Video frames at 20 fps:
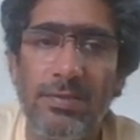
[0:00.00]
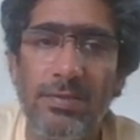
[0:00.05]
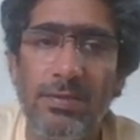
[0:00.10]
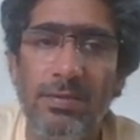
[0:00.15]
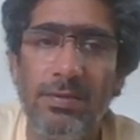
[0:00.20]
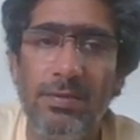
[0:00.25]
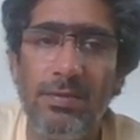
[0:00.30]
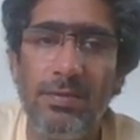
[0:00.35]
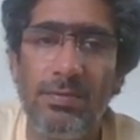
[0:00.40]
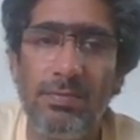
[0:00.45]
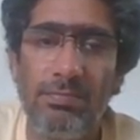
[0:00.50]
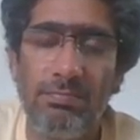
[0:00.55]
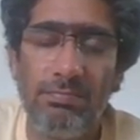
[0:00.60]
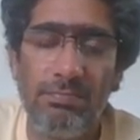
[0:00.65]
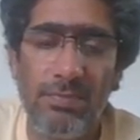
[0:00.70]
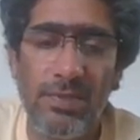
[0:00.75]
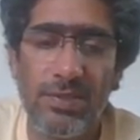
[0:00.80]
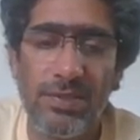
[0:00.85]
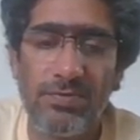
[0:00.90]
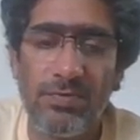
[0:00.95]
So
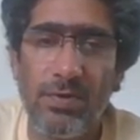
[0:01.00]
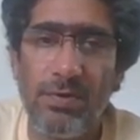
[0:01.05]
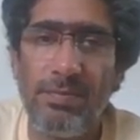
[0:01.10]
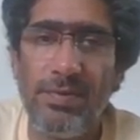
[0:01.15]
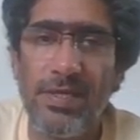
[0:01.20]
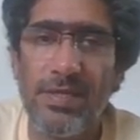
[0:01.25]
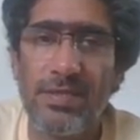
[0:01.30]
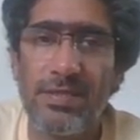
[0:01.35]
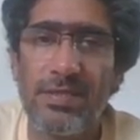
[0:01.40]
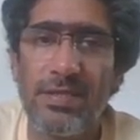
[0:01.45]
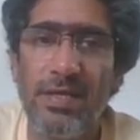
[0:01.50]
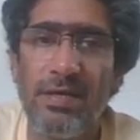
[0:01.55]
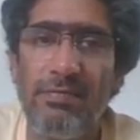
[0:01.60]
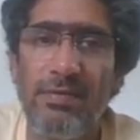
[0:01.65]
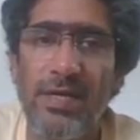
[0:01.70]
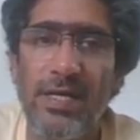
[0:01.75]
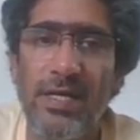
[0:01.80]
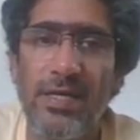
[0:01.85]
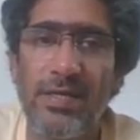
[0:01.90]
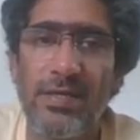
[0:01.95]
this would be a
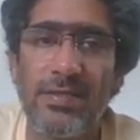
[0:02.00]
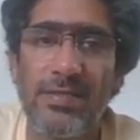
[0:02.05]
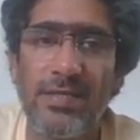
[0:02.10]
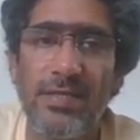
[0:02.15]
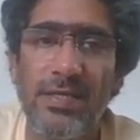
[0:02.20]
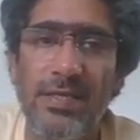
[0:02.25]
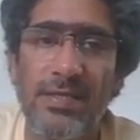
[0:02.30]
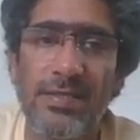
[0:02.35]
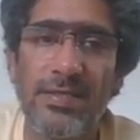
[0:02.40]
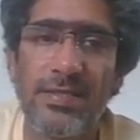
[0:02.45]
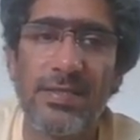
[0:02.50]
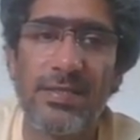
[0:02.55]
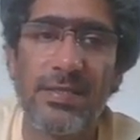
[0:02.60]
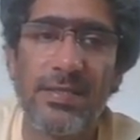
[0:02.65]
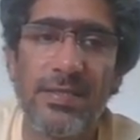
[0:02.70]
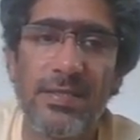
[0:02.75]
seven and a six.